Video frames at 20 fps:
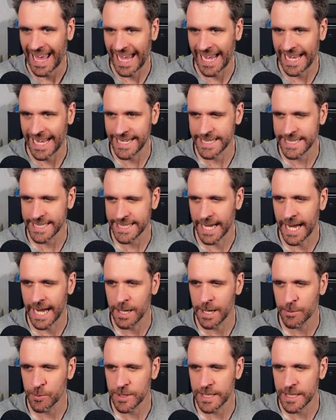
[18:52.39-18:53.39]
And
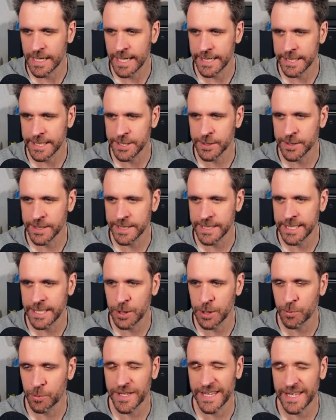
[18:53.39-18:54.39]
I would like to
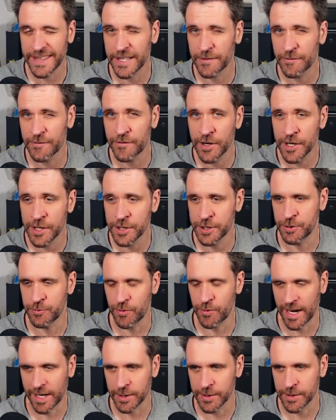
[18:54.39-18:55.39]
continue with the version
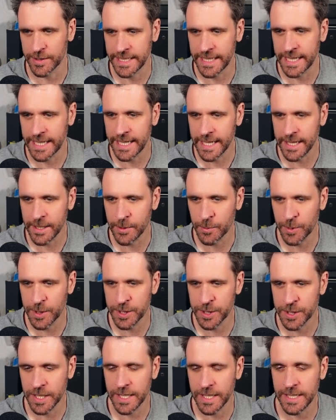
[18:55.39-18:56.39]
record here,
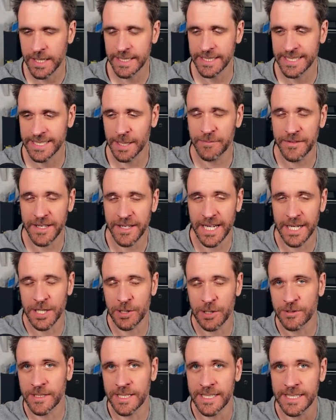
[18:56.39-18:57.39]
which something I
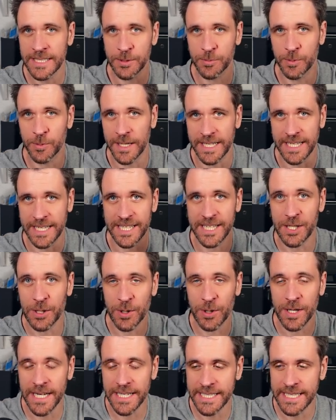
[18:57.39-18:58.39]
noticed when
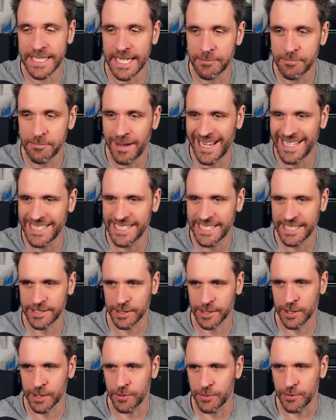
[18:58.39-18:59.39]
cutting and pasting
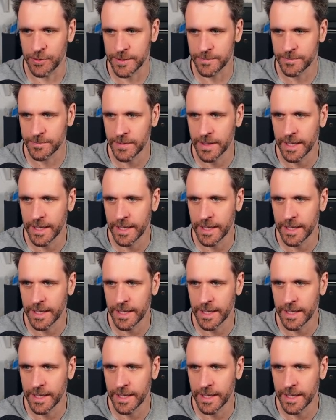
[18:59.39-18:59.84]
the code.